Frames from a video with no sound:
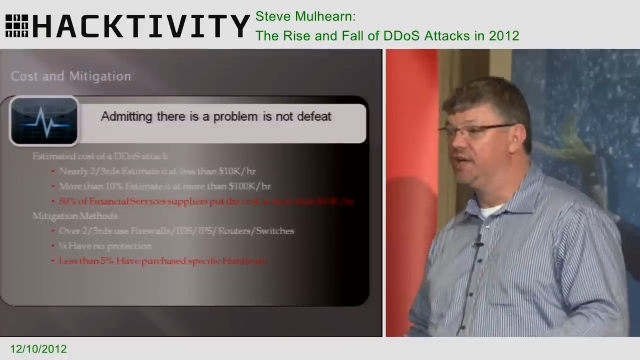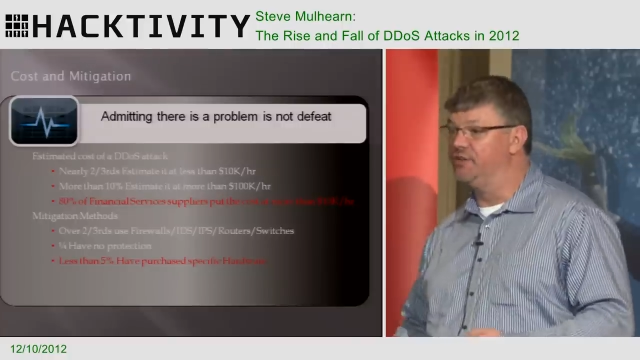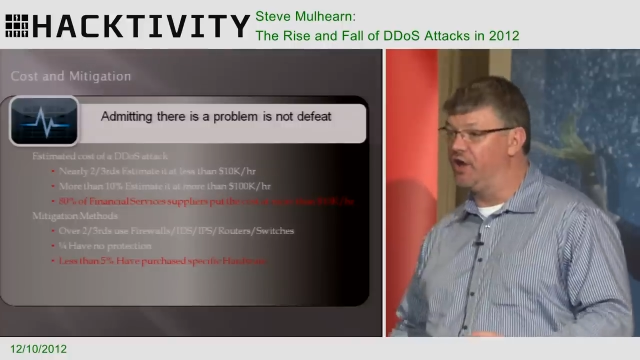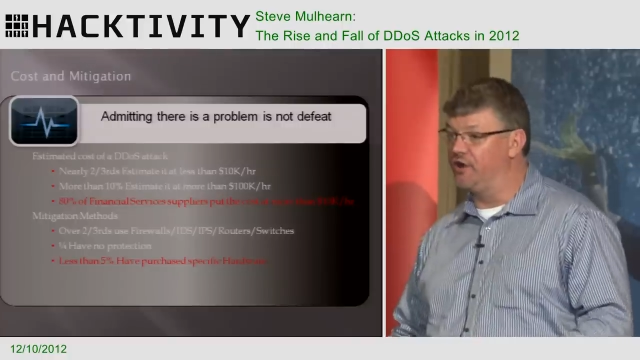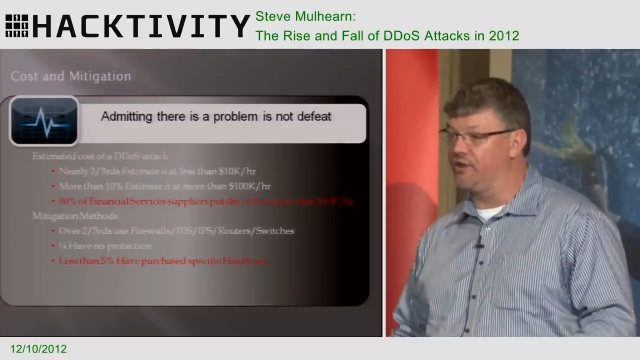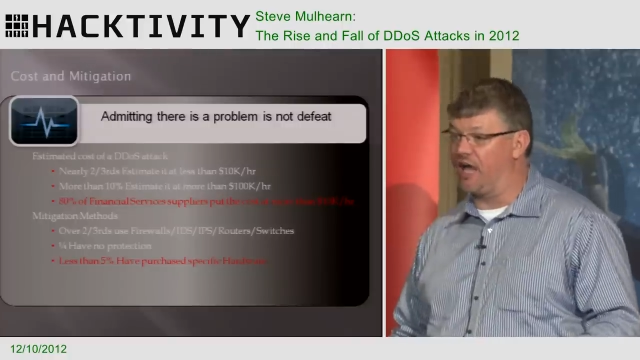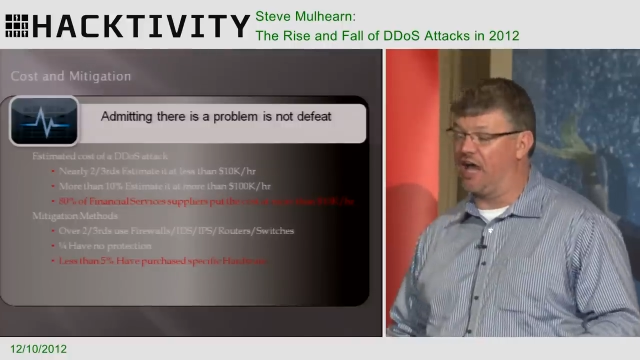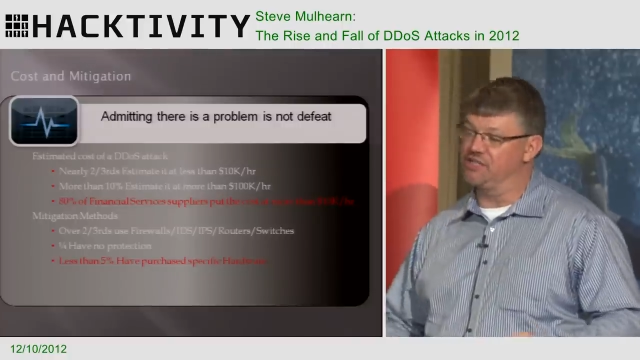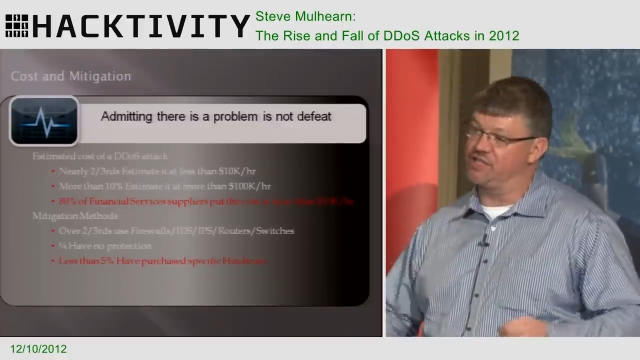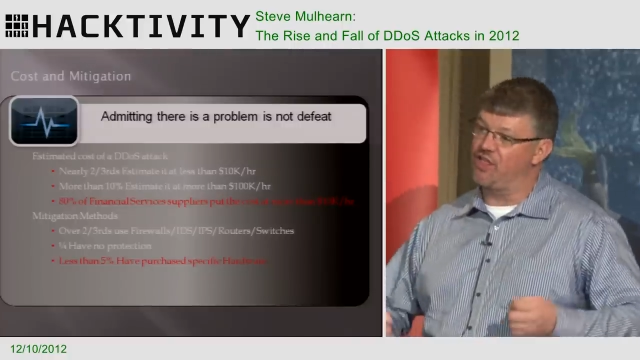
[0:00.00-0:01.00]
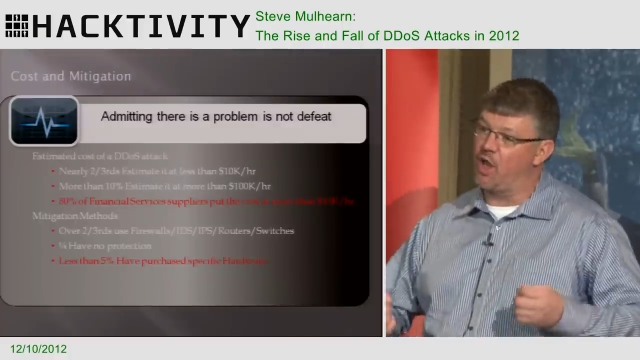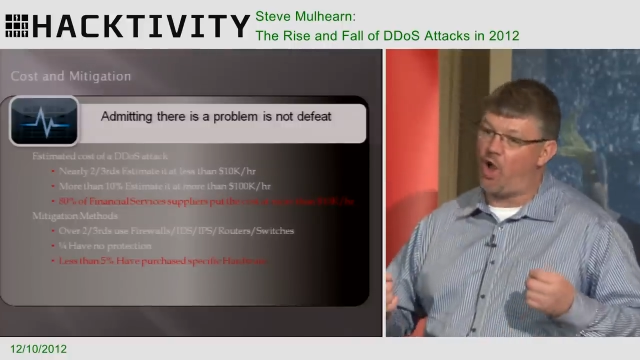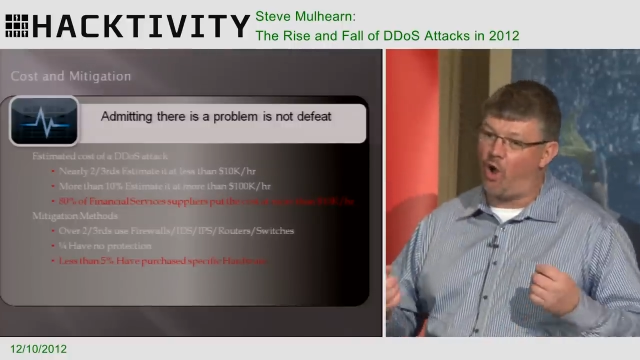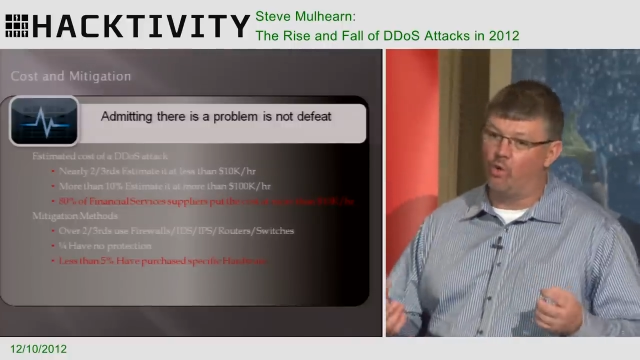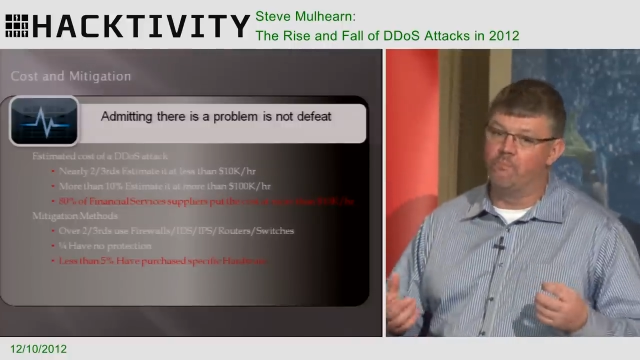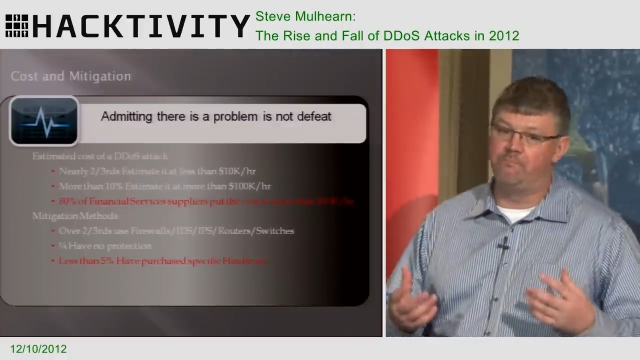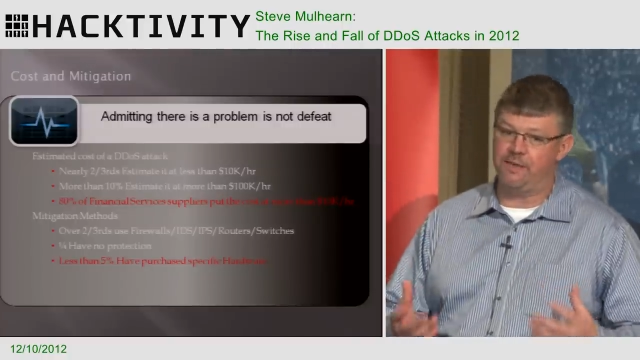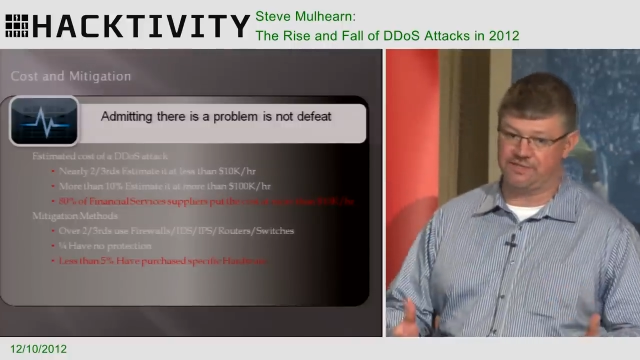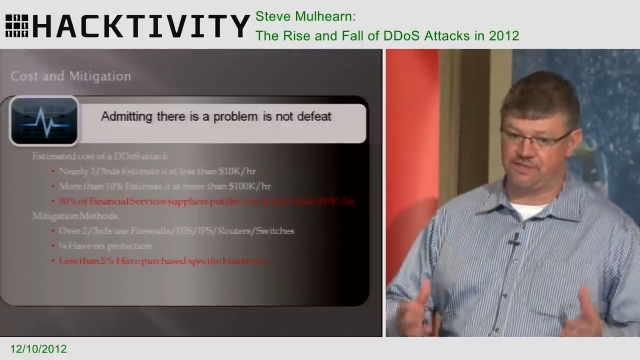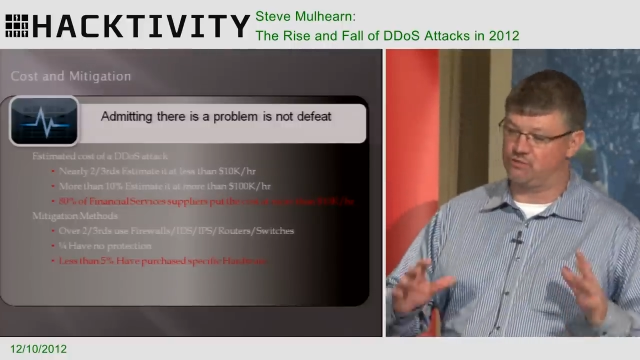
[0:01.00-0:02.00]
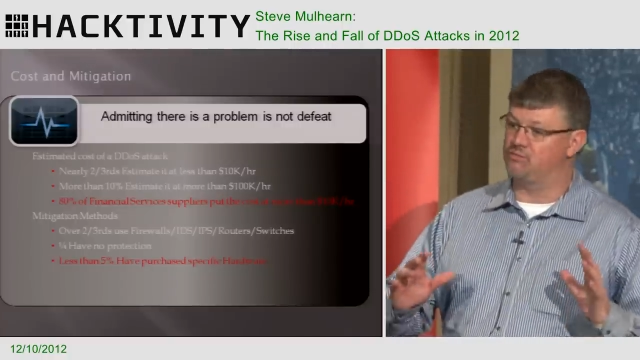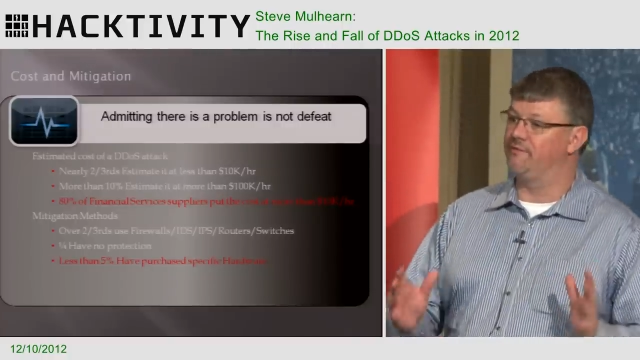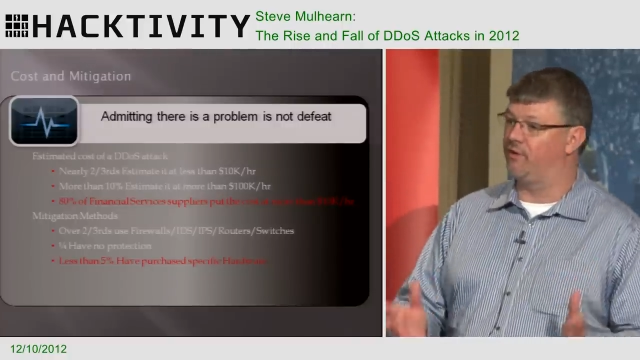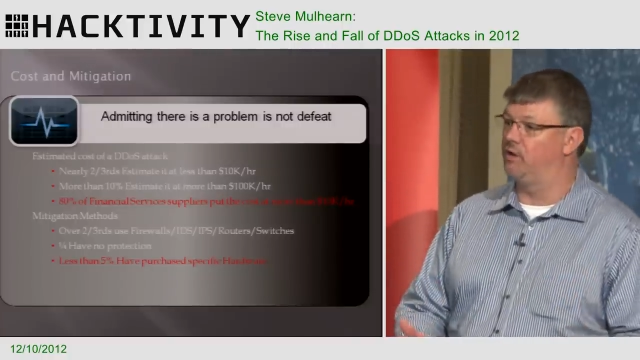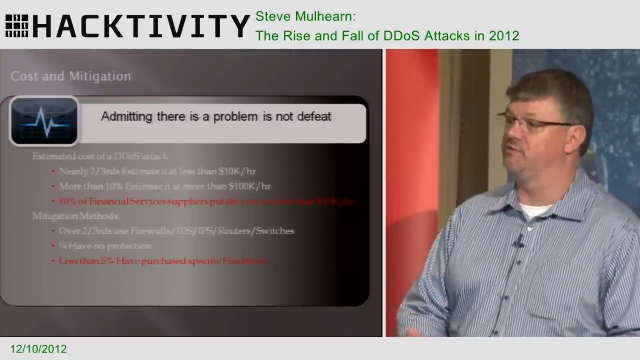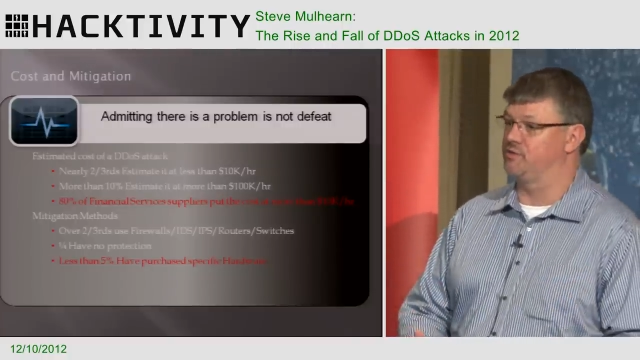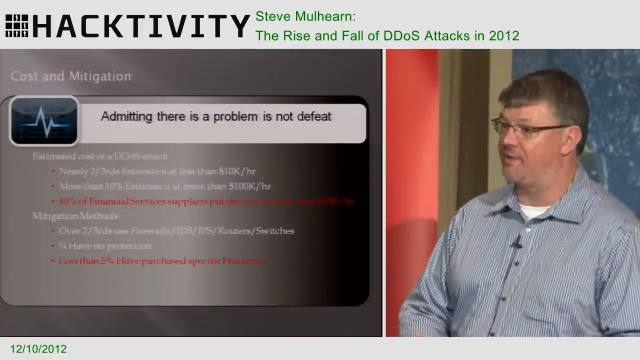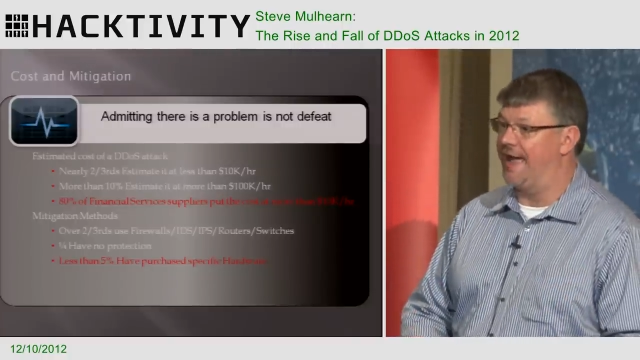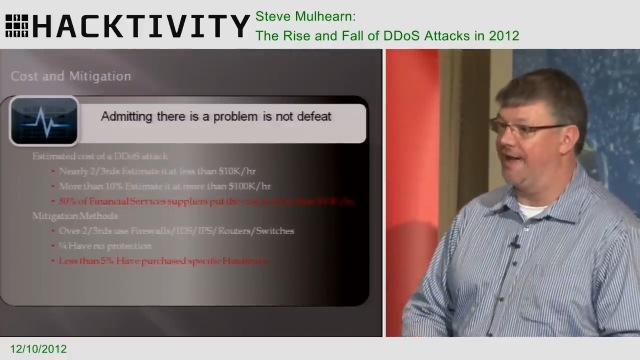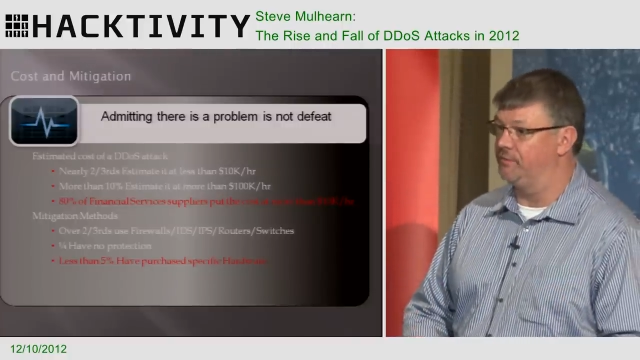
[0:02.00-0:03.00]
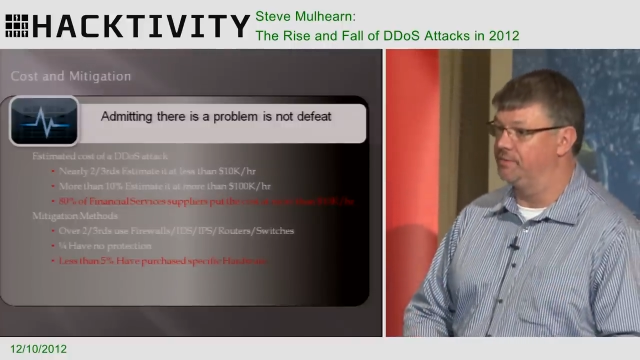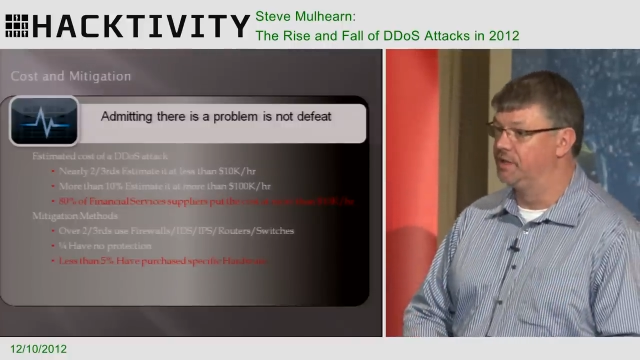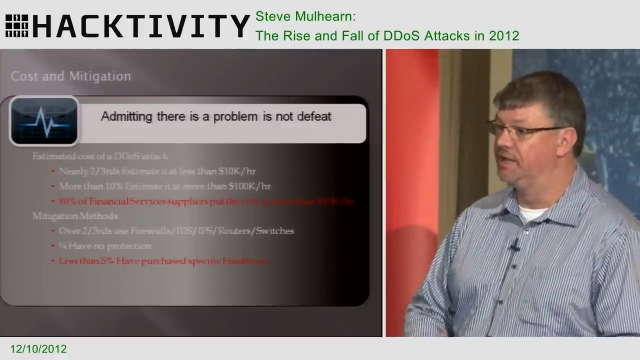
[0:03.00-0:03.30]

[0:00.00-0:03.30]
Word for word: They're the guys that the whole business revolves around